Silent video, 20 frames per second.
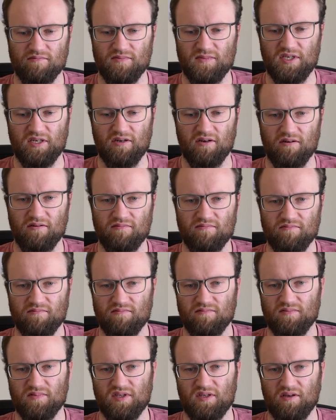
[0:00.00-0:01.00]
you know,
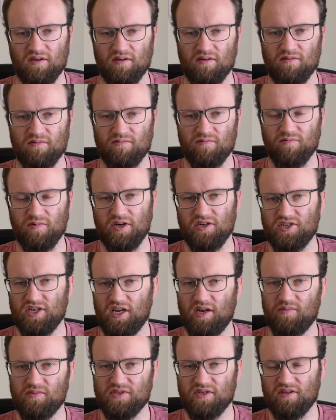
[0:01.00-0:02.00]
the
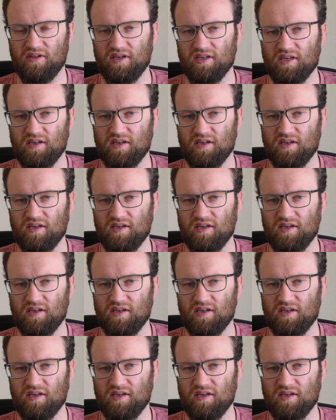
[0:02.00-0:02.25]
regimes that they